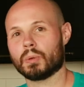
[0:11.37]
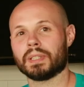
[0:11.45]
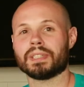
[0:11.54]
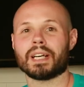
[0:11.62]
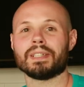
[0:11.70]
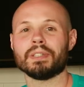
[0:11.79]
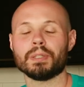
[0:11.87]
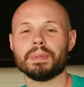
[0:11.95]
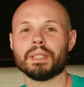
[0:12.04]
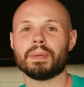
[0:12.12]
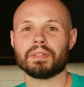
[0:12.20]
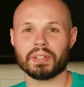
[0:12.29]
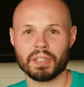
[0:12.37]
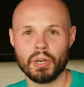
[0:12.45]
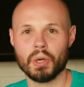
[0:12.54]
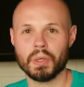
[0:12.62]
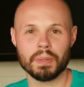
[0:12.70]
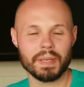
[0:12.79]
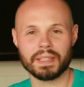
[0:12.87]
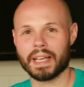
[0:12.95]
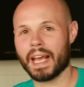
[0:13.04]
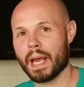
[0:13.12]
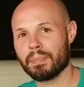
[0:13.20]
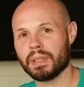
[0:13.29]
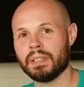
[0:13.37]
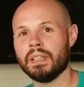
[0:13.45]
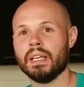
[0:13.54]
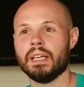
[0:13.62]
We're gonna talk a little bit about the code to make that happen,